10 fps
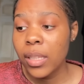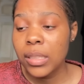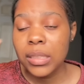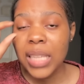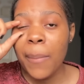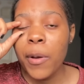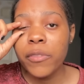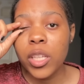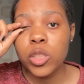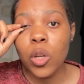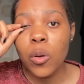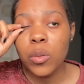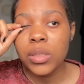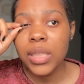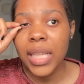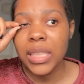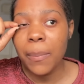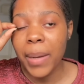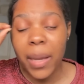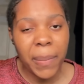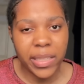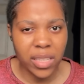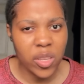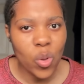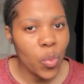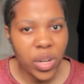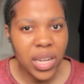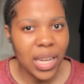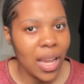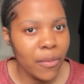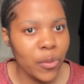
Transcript: some of the jokes as a black person you wouldn't laugh.